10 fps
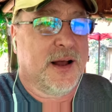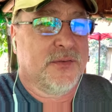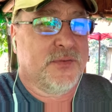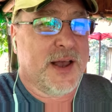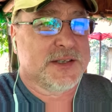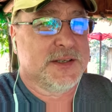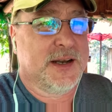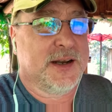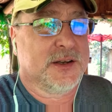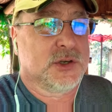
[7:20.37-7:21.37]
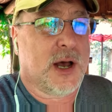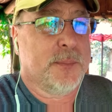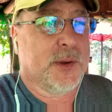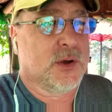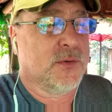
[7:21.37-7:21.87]
a fascinating
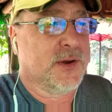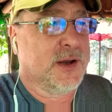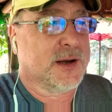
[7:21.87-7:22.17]
topic over here.